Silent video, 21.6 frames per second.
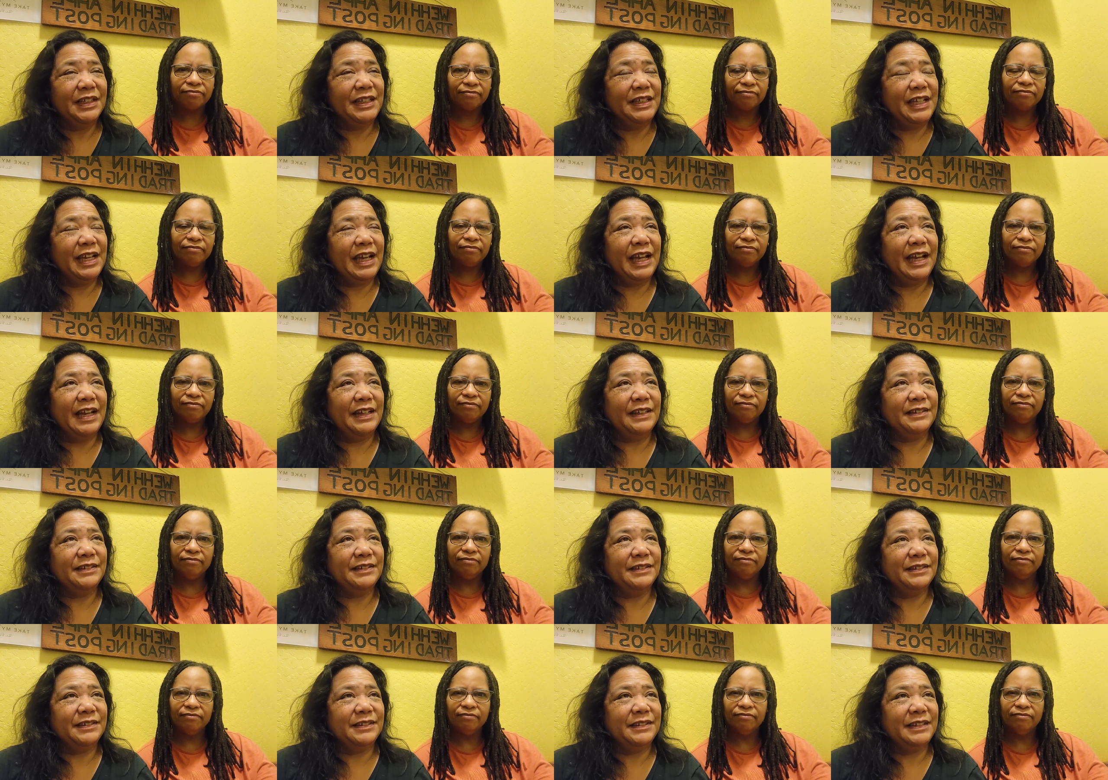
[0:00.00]
Speaker 1: yeah,
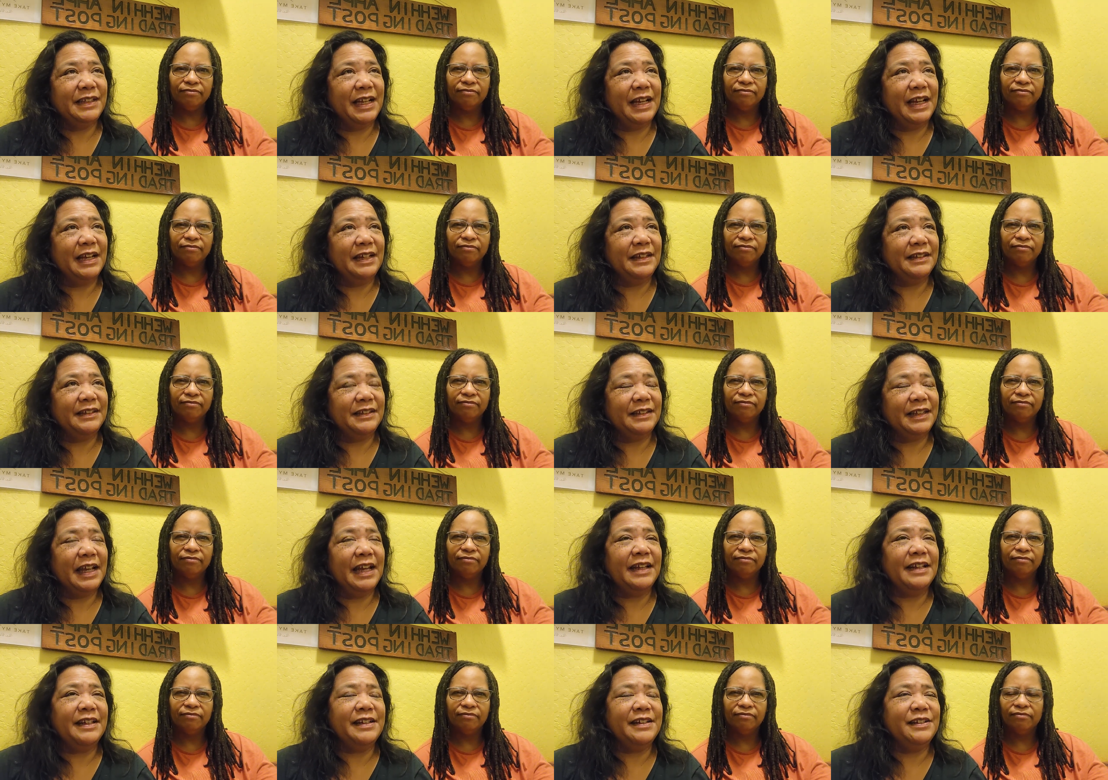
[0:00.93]
yeah, yeah.
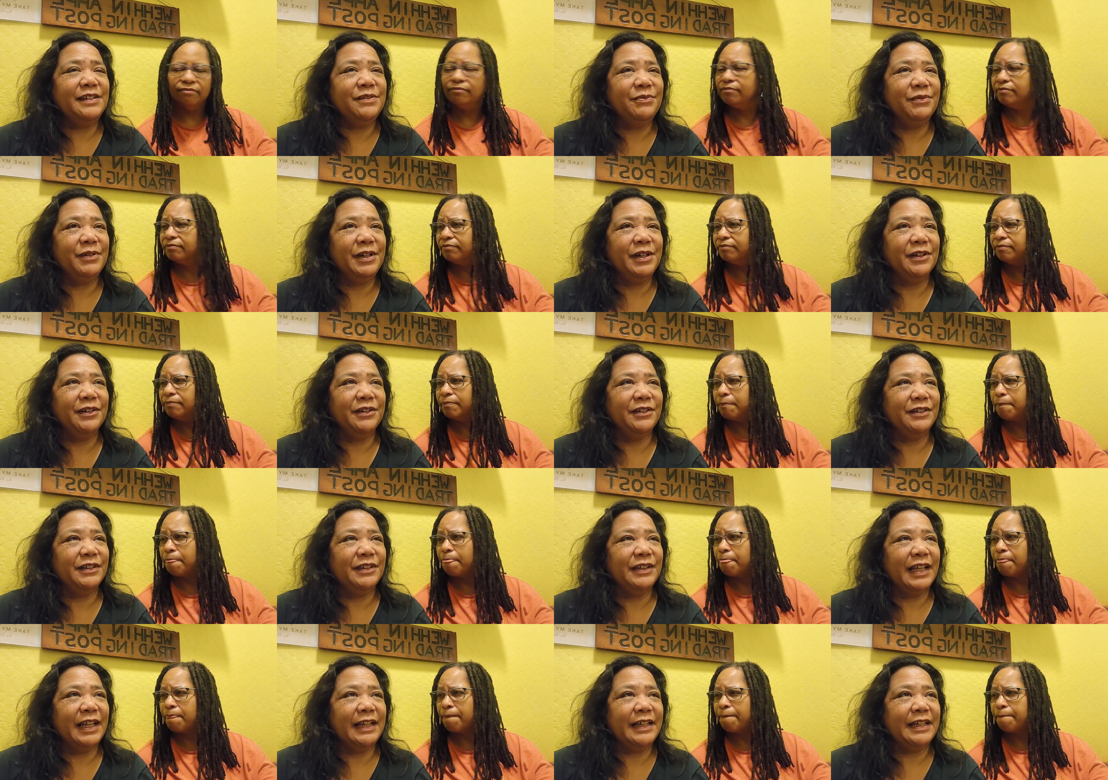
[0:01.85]
It is weird.
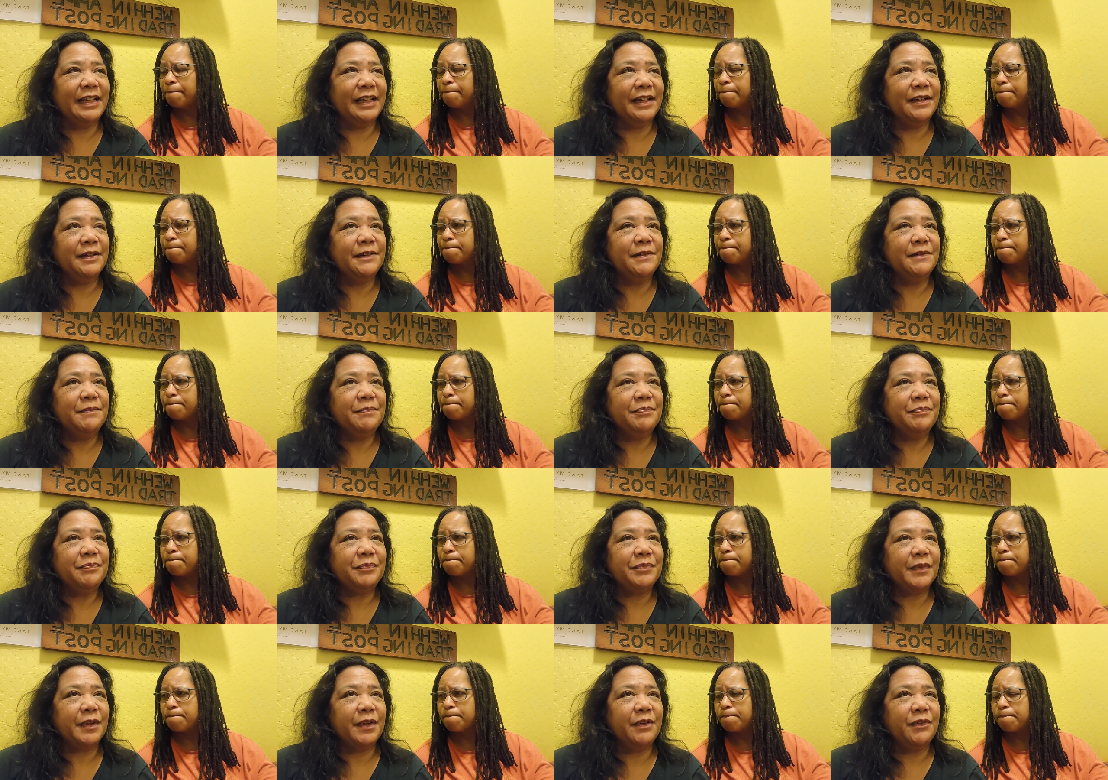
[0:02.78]
Like
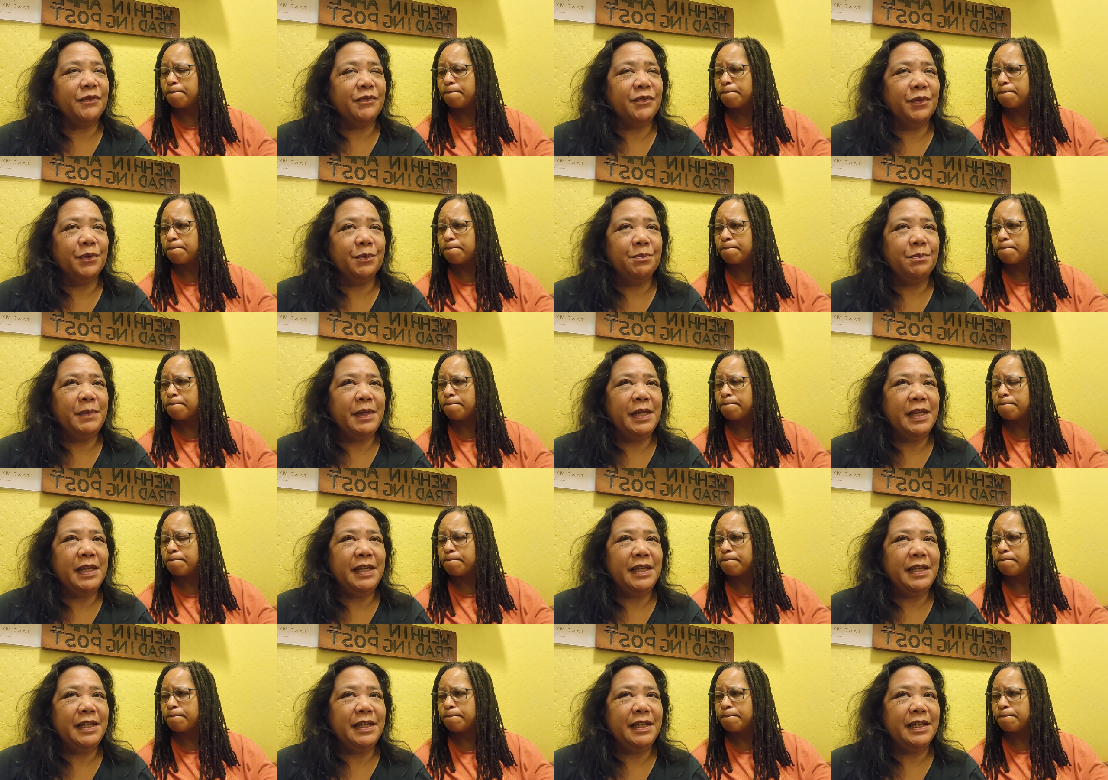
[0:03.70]
for
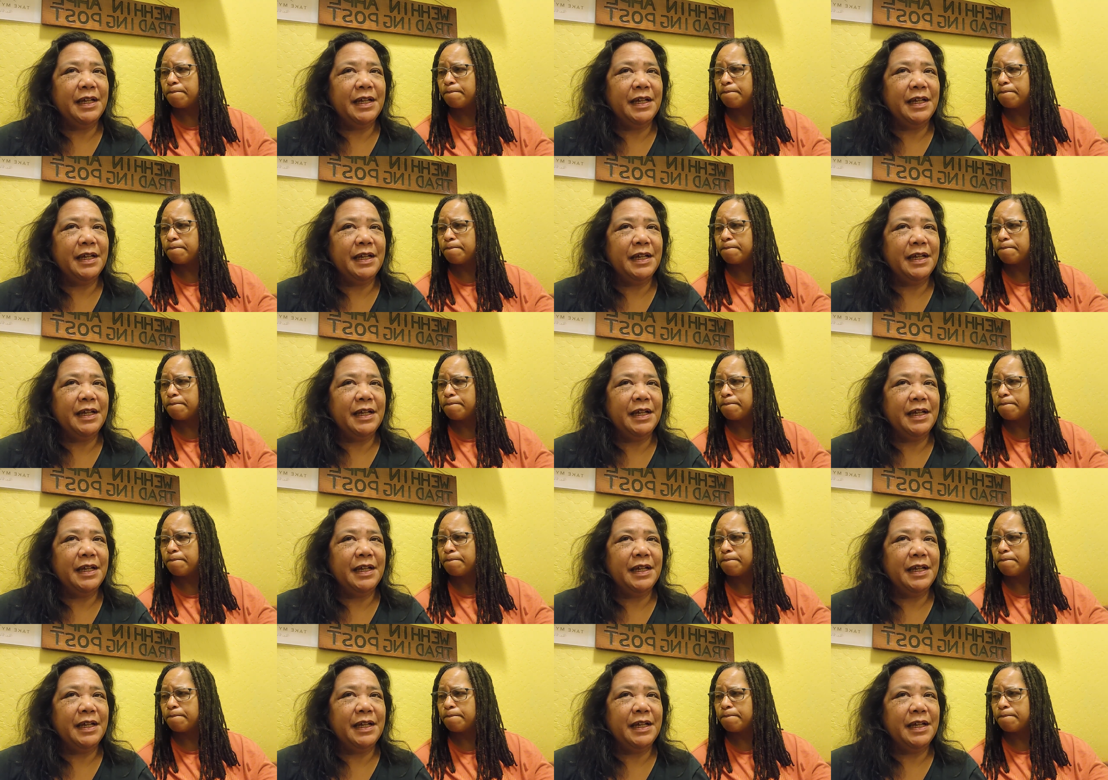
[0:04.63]
me,